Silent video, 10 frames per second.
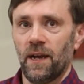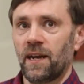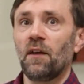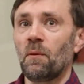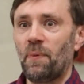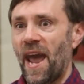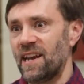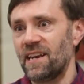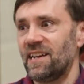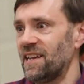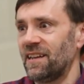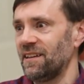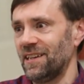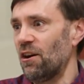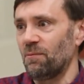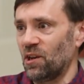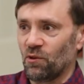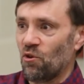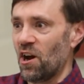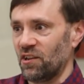got the bad ending, and now I'm going to
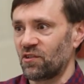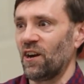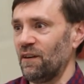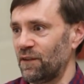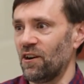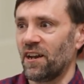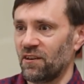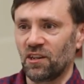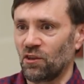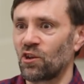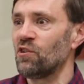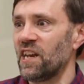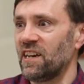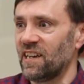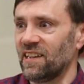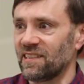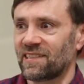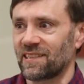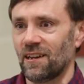go on to try and figure out how to get good endings.